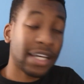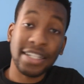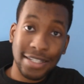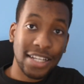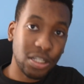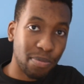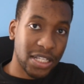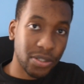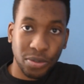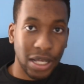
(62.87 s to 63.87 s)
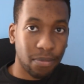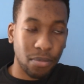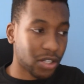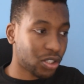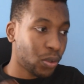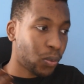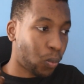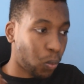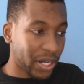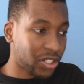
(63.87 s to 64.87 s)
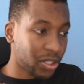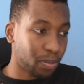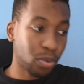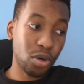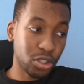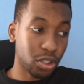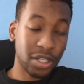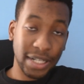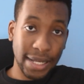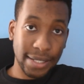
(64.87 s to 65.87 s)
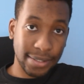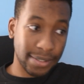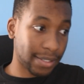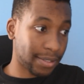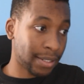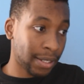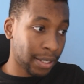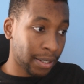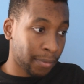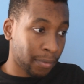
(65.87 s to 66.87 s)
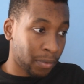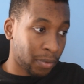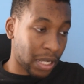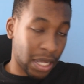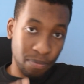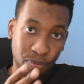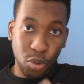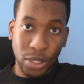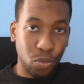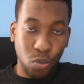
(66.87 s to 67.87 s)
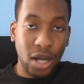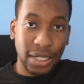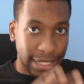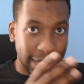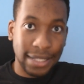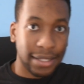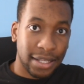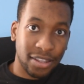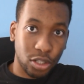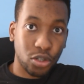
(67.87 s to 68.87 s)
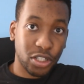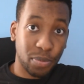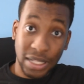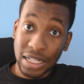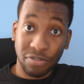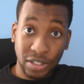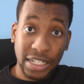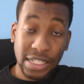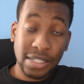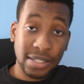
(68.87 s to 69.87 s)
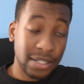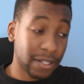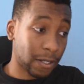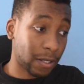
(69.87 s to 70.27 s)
It doesn't actually matter all that much which board you're looking at, since point 1 in the document that they've released